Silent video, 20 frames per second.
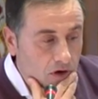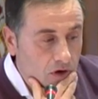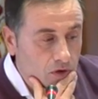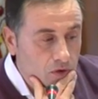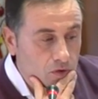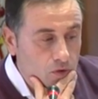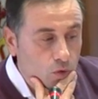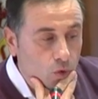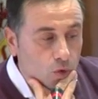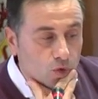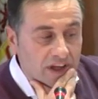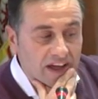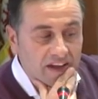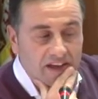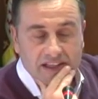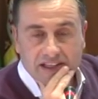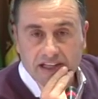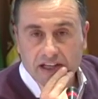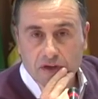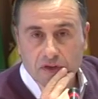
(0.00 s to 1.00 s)
there's a
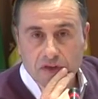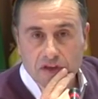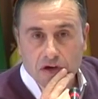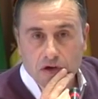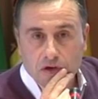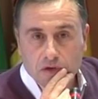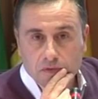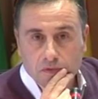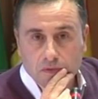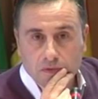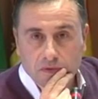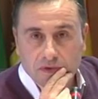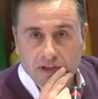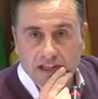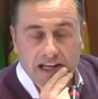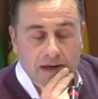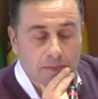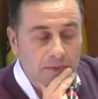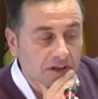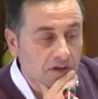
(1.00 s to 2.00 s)
title, a
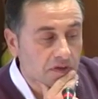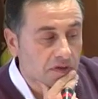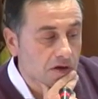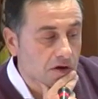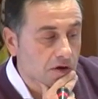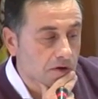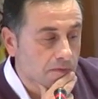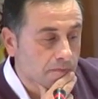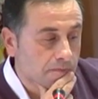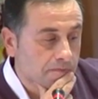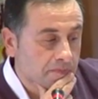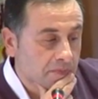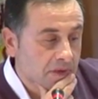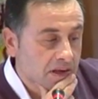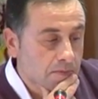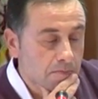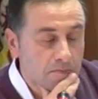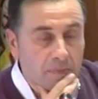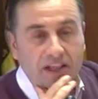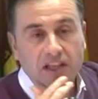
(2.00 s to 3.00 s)
description
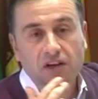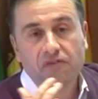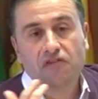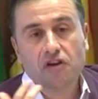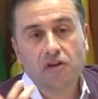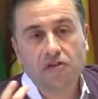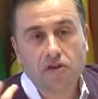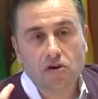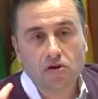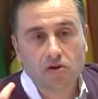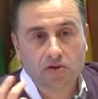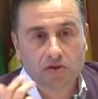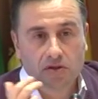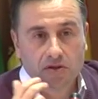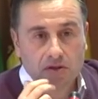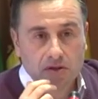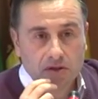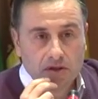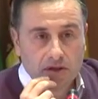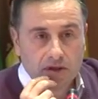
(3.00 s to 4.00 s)
of the
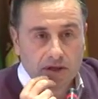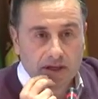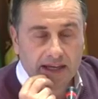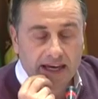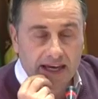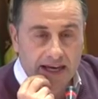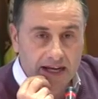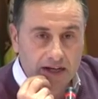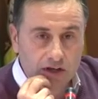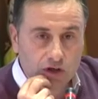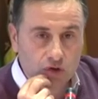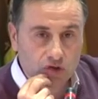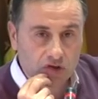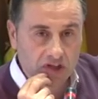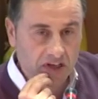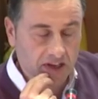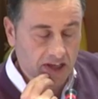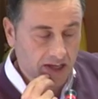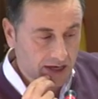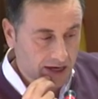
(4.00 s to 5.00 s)
petition,
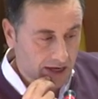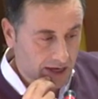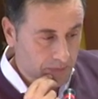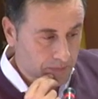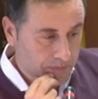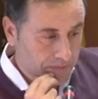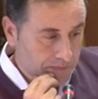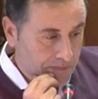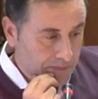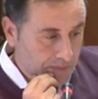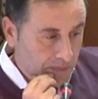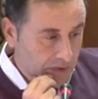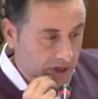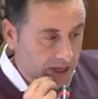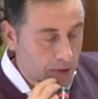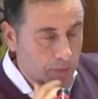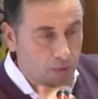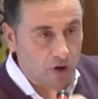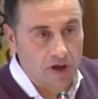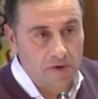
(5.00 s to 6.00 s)
the
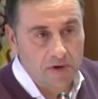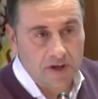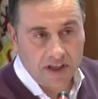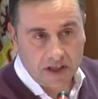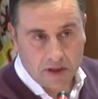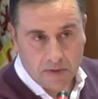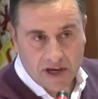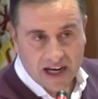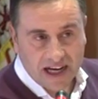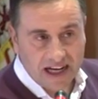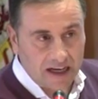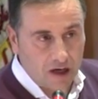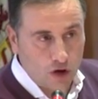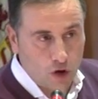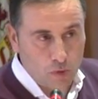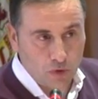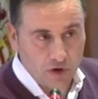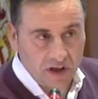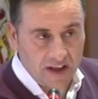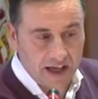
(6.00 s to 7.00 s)
benefits
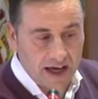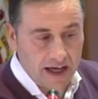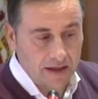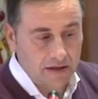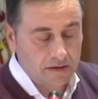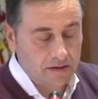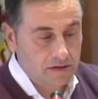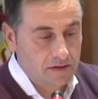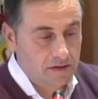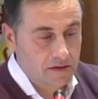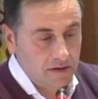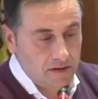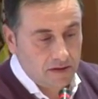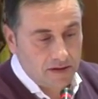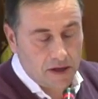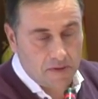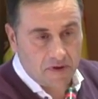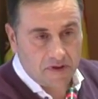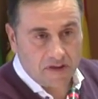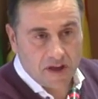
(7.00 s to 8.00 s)
they
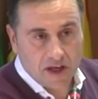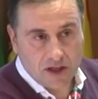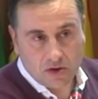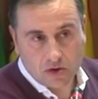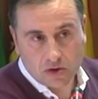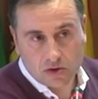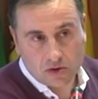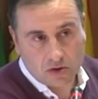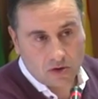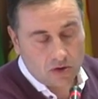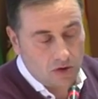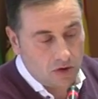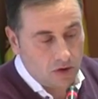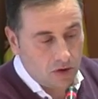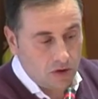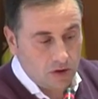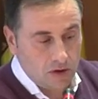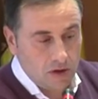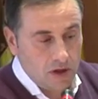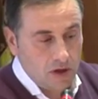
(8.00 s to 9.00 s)
consider
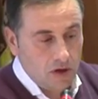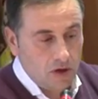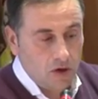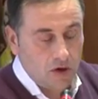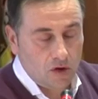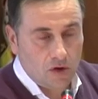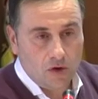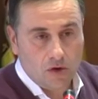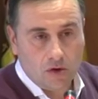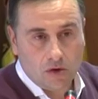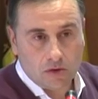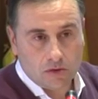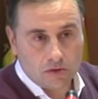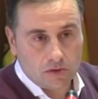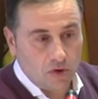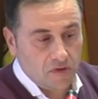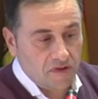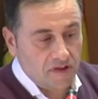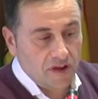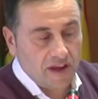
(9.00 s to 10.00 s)
to be good
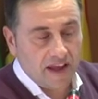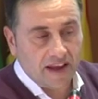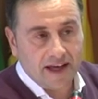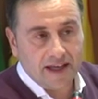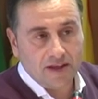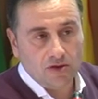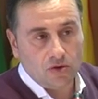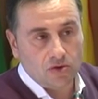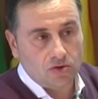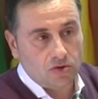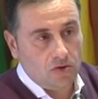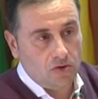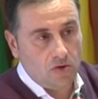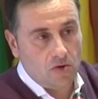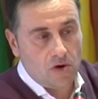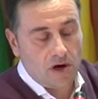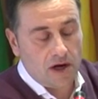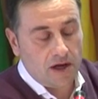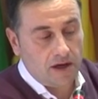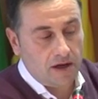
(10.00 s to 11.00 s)
for the
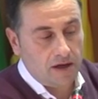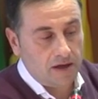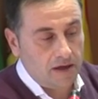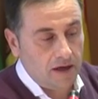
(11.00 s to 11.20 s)
community